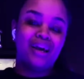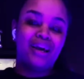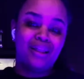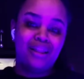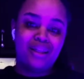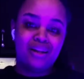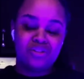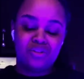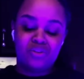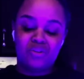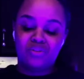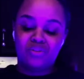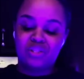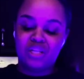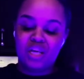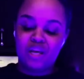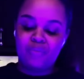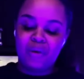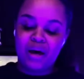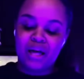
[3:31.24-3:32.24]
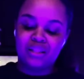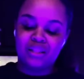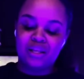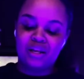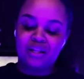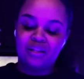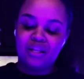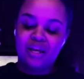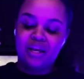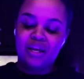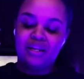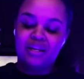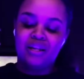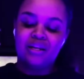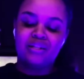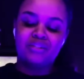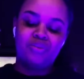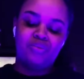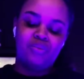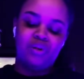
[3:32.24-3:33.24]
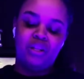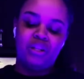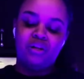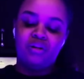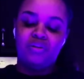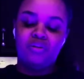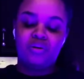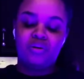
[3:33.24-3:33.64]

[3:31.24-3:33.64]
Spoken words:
electrical tape. I think that it doesn't really